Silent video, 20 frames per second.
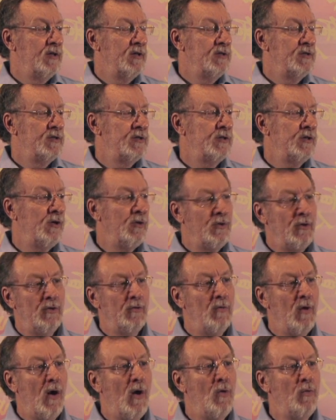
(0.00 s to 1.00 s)
So
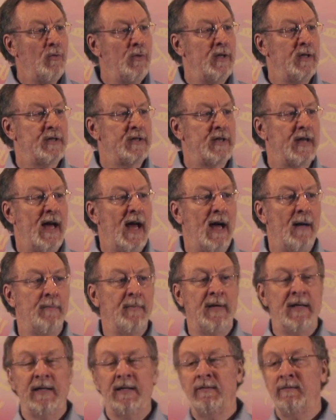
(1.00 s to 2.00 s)
you own this
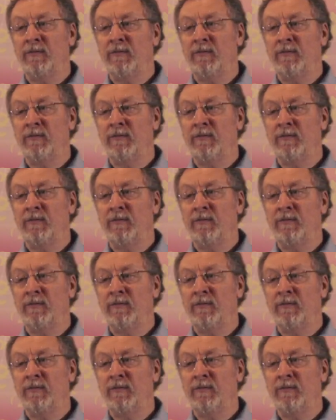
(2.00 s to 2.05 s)
copy.